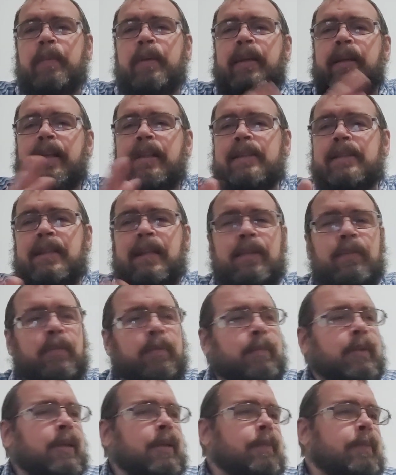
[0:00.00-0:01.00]
but it doesn't have a
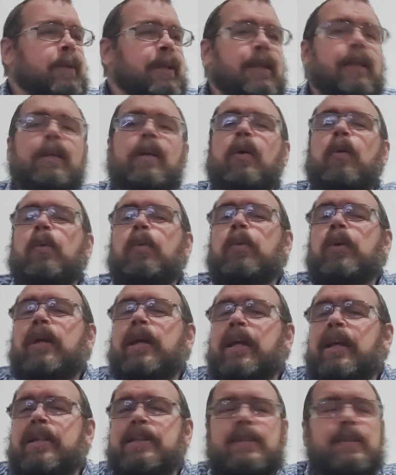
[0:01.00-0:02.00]
mid bead, go to a
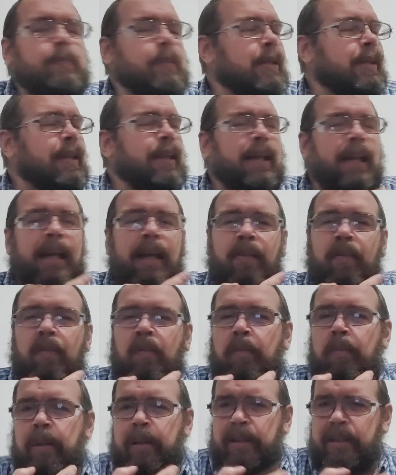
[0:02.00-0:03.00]
gunsmith and have
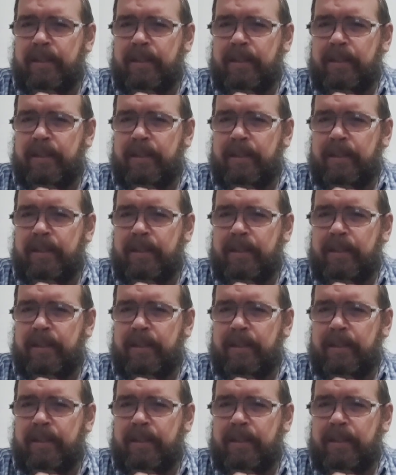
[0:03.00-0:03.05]
them